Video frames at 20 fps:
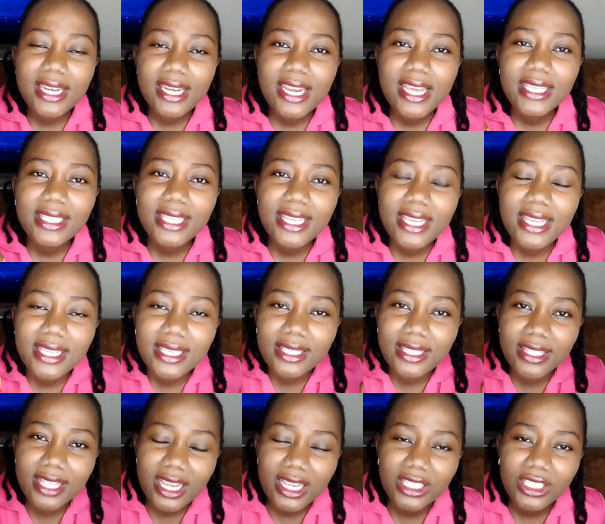This is
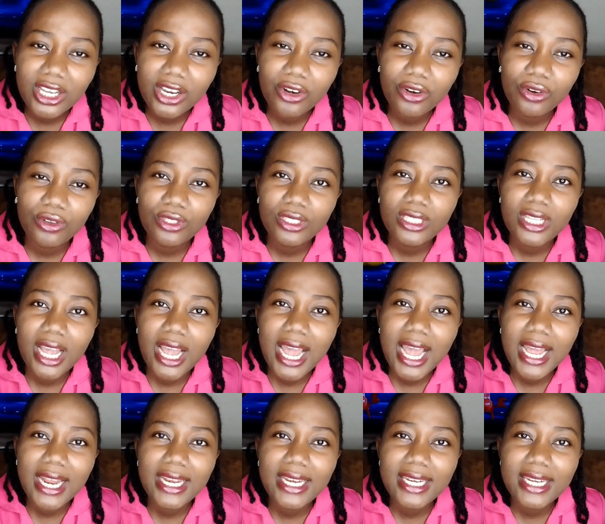dangerous
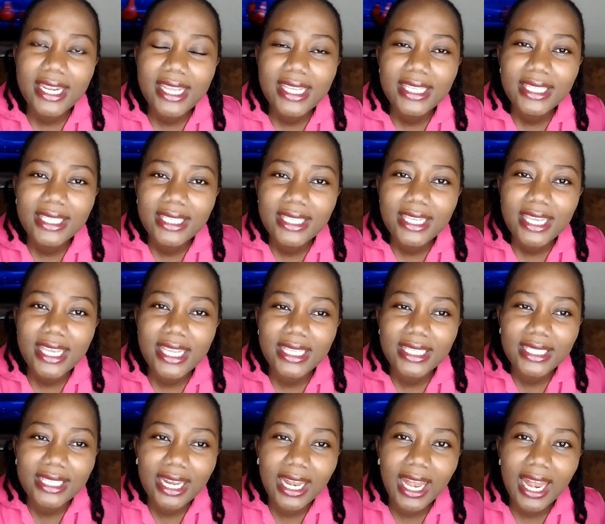and this
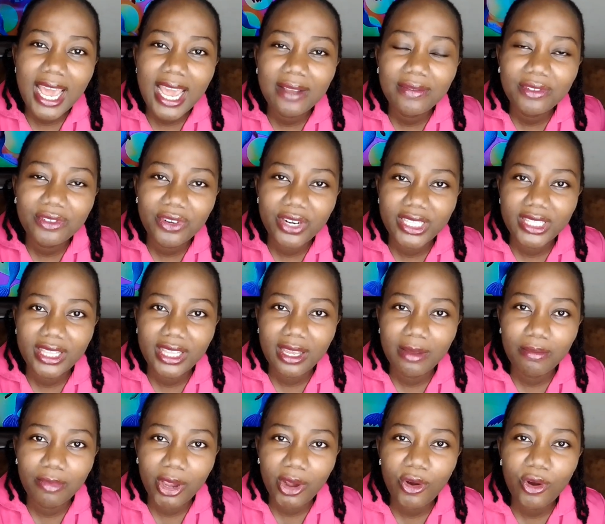is
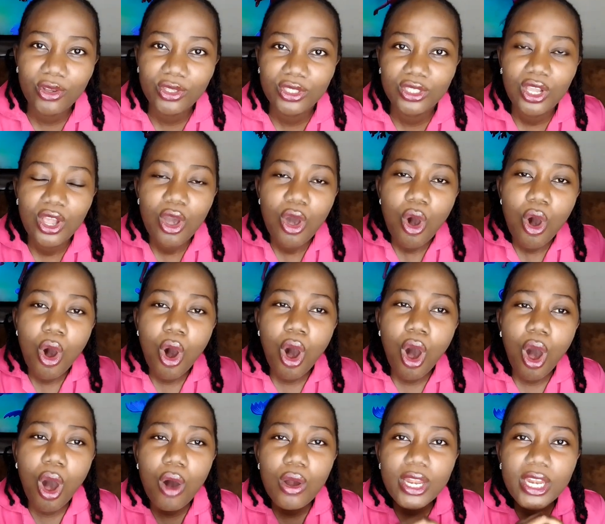life-threatening, because
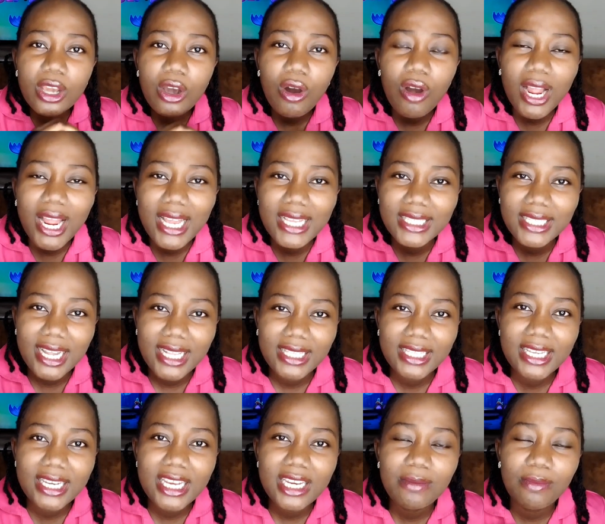all the organs that
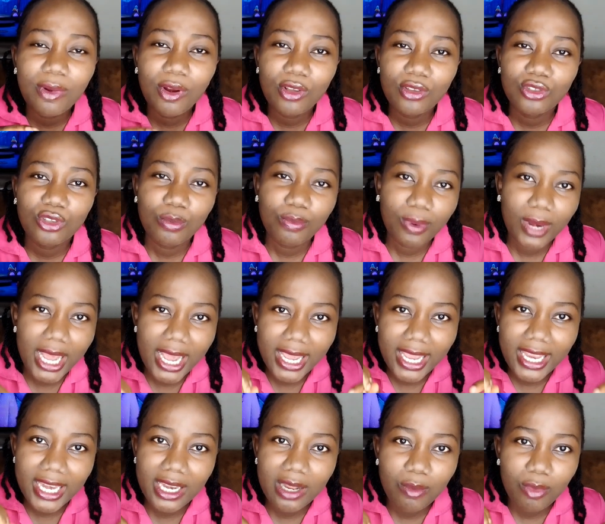need blood supply
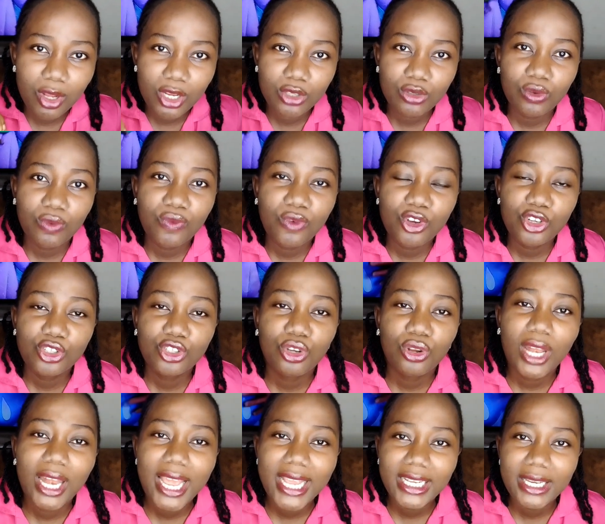in the body to
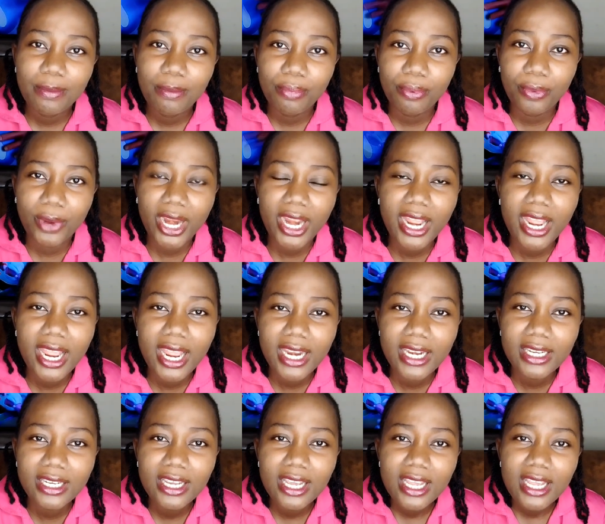function, like the
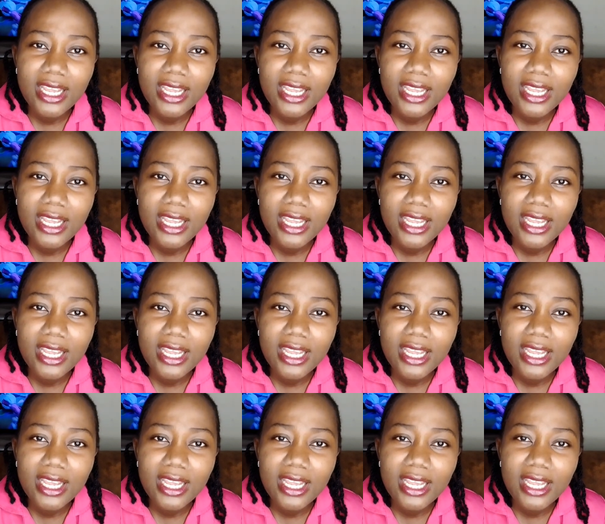brain,